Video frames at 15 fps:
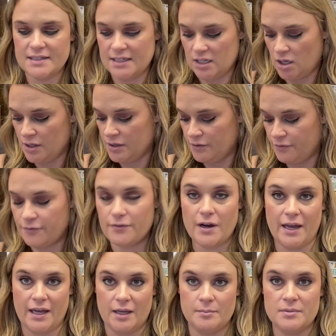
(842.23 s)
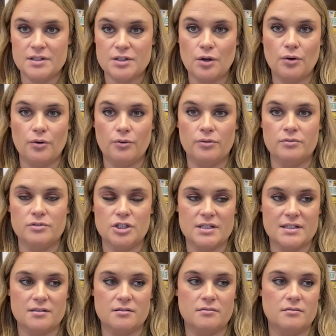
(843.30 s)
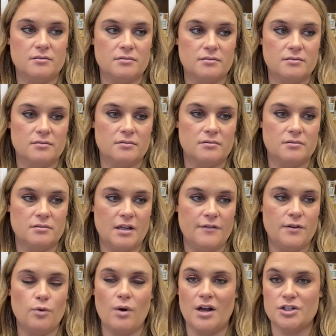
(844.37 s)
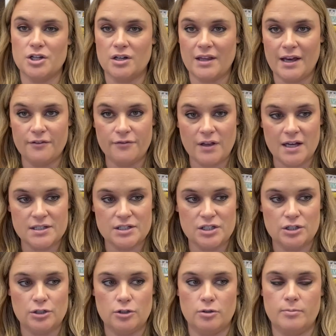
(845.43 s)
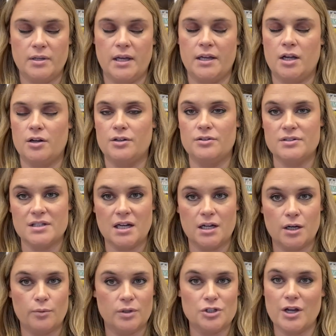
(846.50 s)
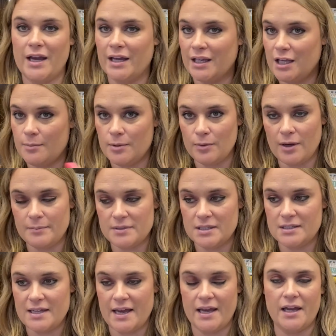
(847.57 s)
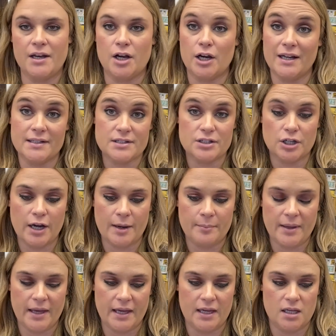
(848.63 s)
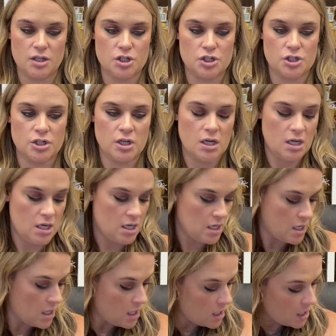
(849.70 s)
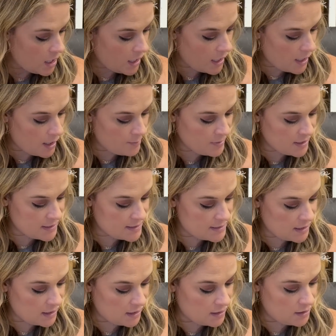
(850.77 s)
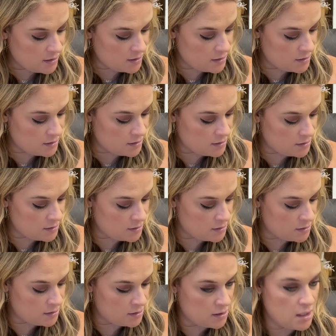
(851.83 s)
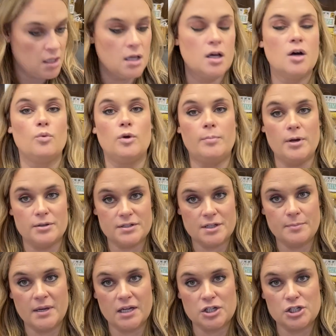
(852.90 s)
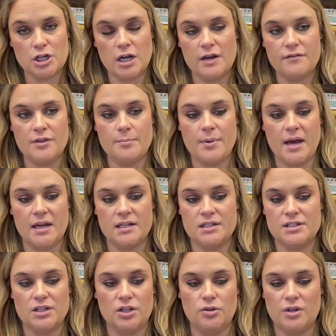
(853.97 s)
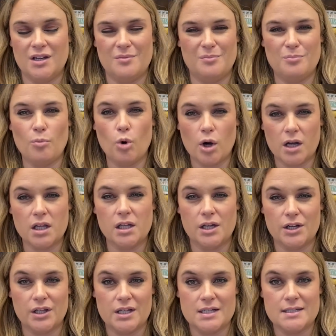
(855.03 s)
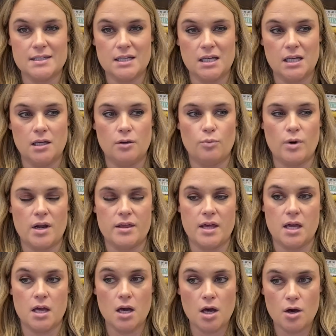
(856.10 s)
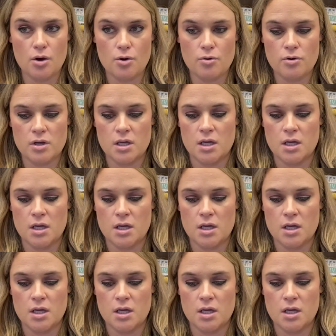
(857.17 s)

it on the frame. So just, if you watch our live floss tube and our newsletter, we'll try and keep you up to date in our Instagram page. Let's see. We'll post the picture of the buttons so you can more clearly see where they go.